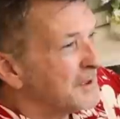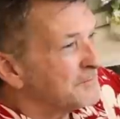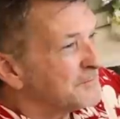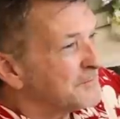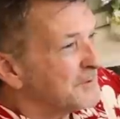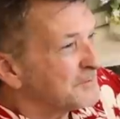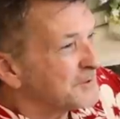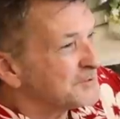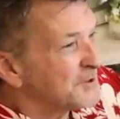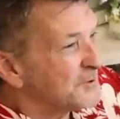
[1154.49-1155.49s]
If, if
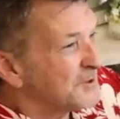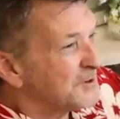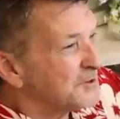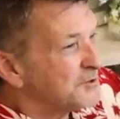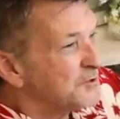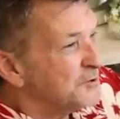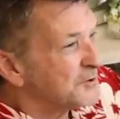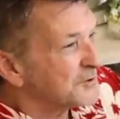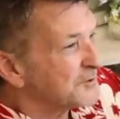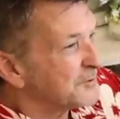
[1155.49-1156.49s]
there's only
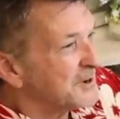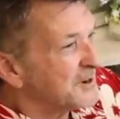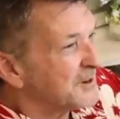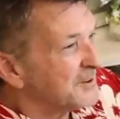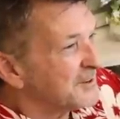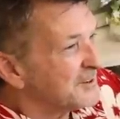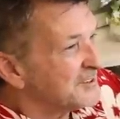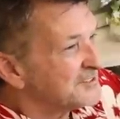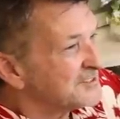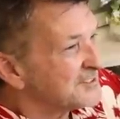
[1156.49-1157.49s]
two or three
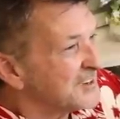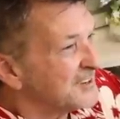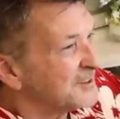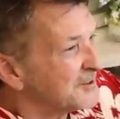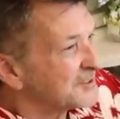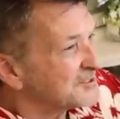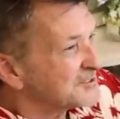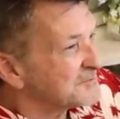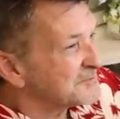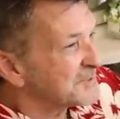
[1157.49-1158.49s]
colors, it
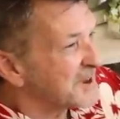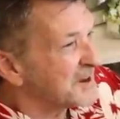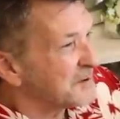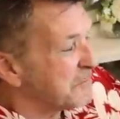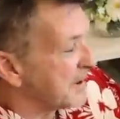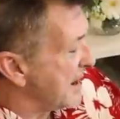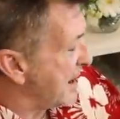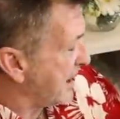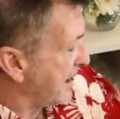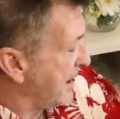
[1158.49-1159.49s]
looks kind of
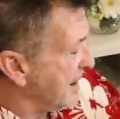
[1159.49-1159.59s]
blank.